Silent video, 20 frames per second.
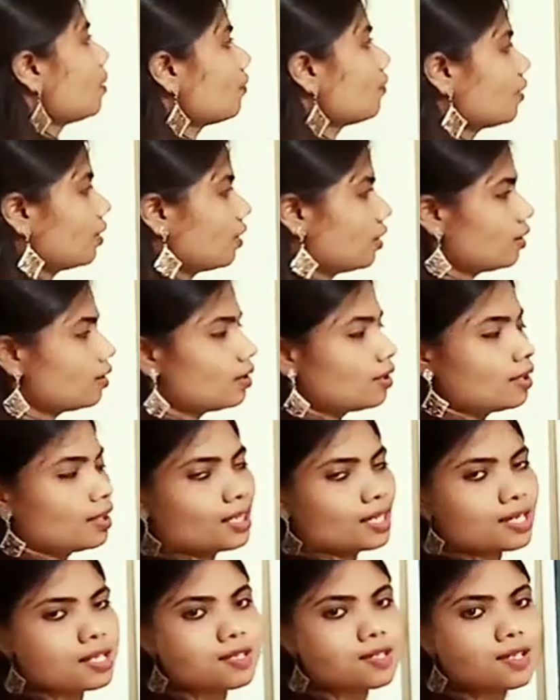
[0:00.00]
it
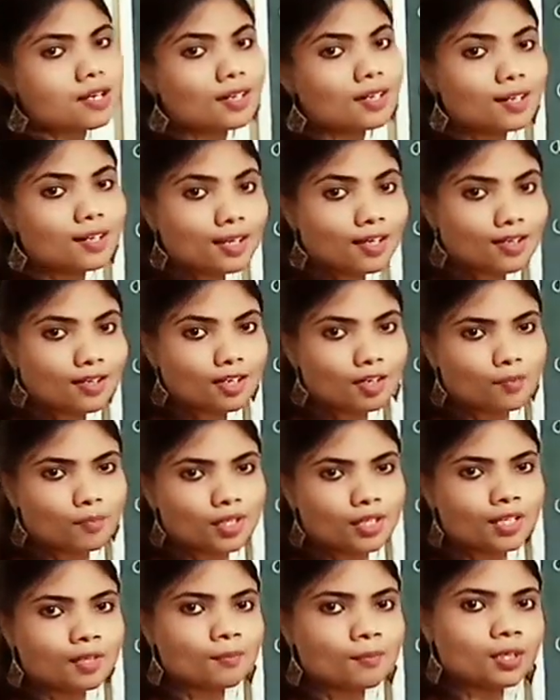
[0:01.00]
is a rarer medium
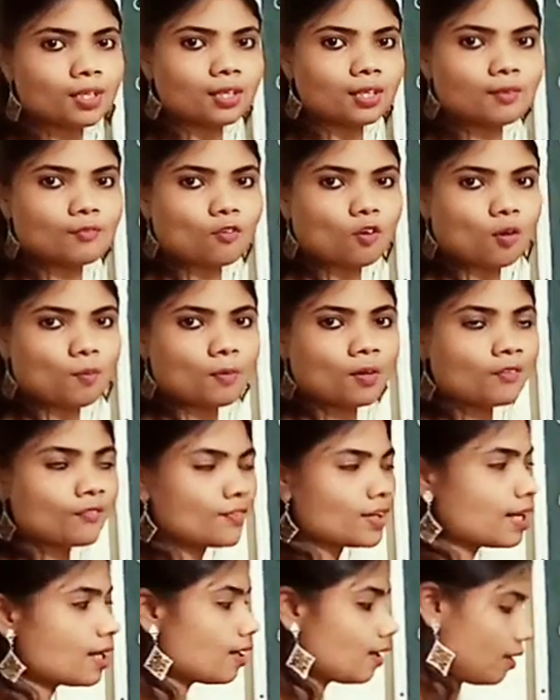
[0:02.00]
in the form of
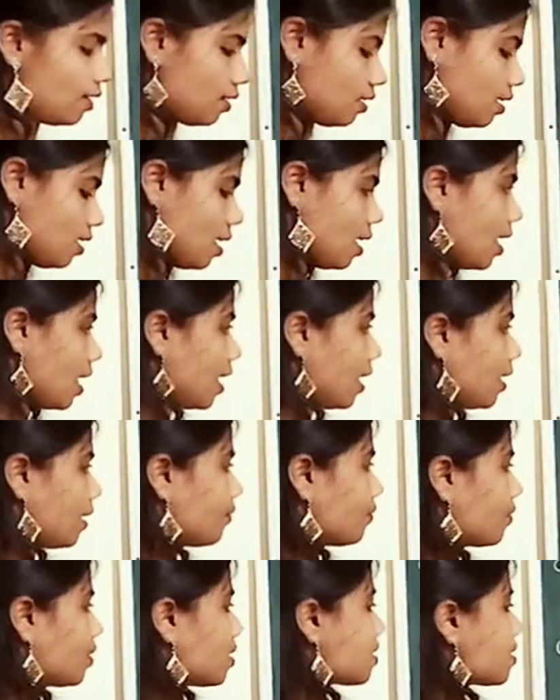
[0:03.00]
air. I have
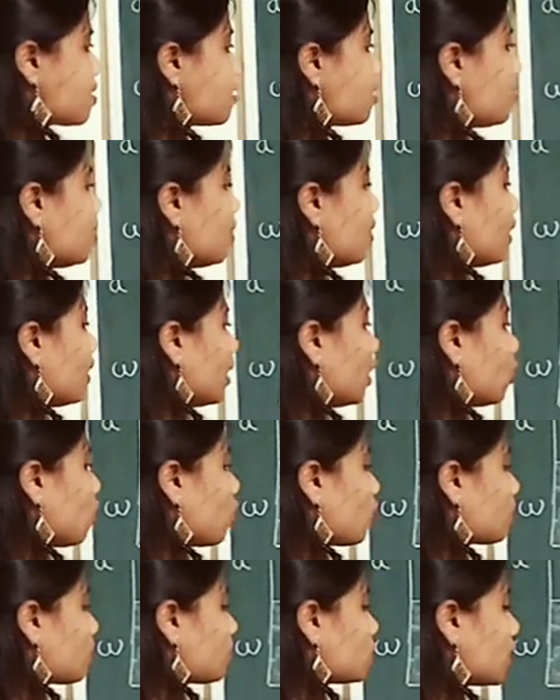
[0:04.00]
considered an
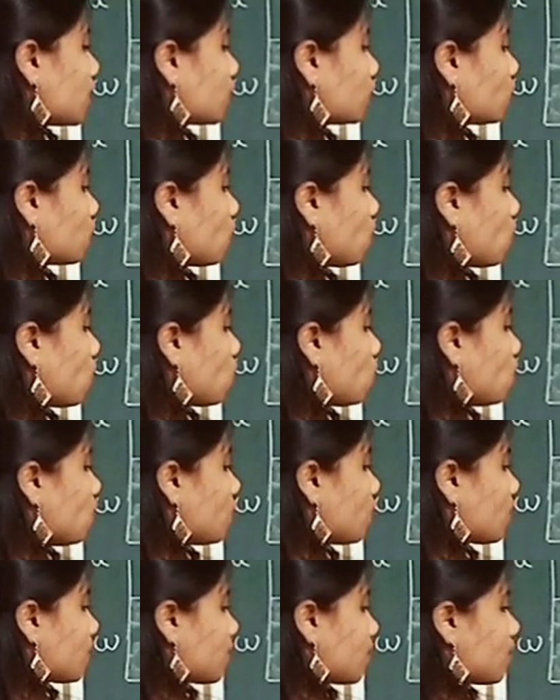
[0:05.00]
object O
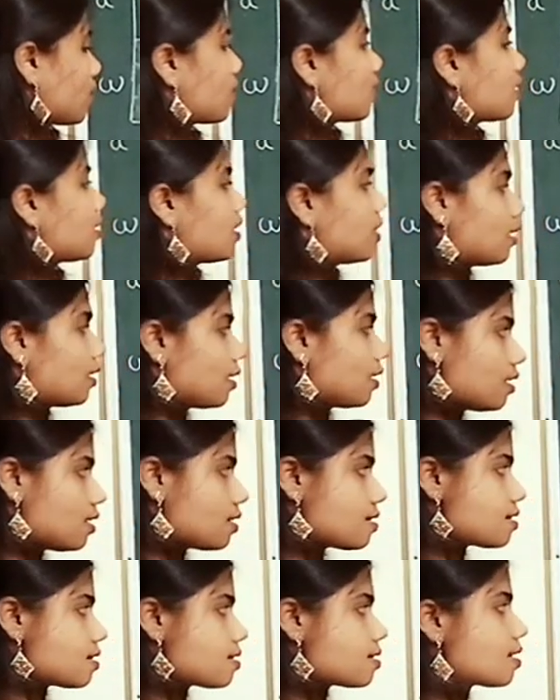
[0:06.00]

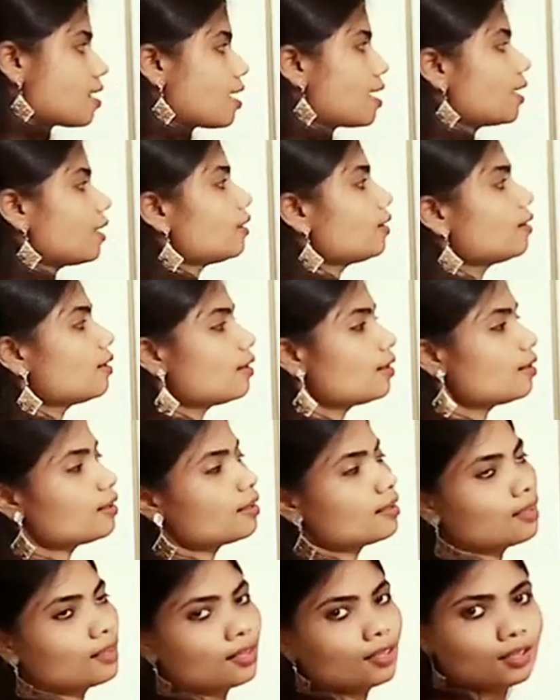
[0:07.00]
inside the
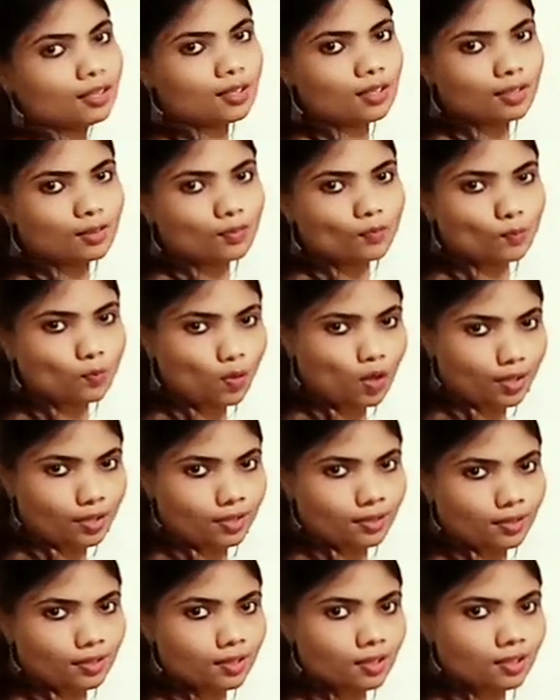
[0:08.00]
water
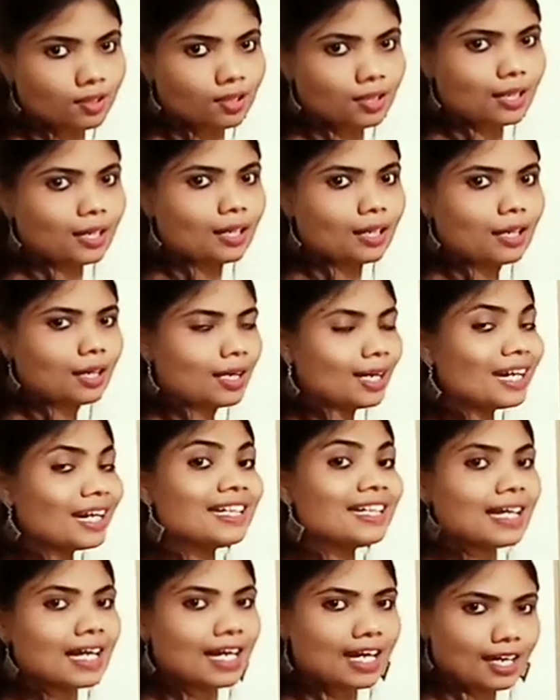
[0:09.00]
and
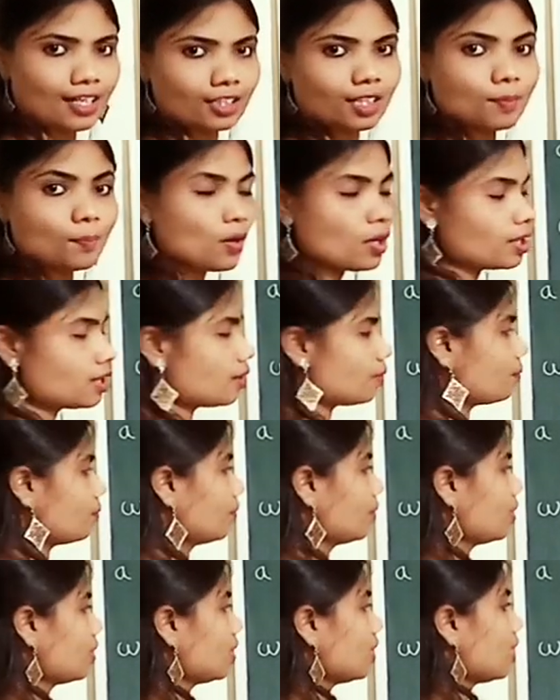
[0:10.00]
at the bottom.
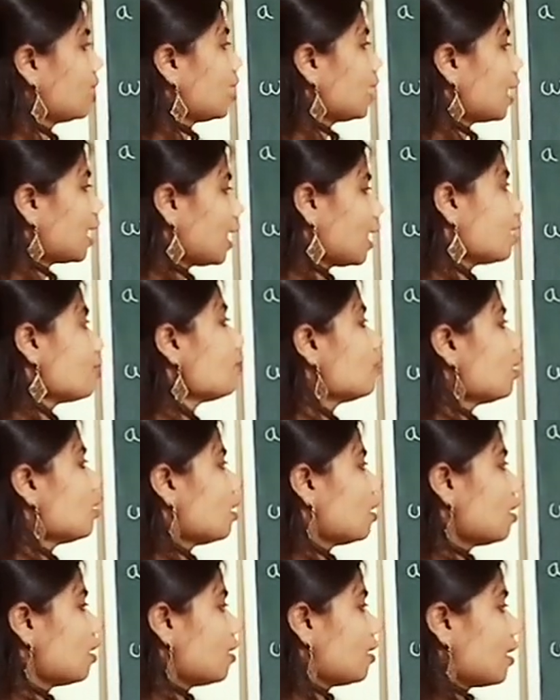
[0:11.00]
If a
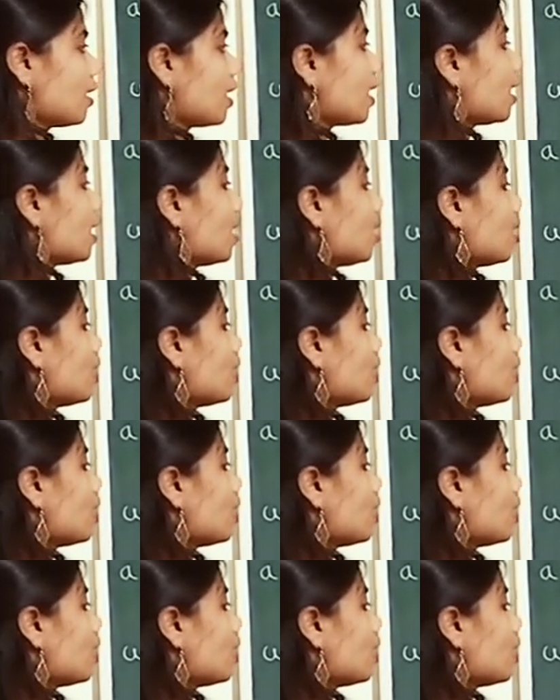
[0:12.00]
ray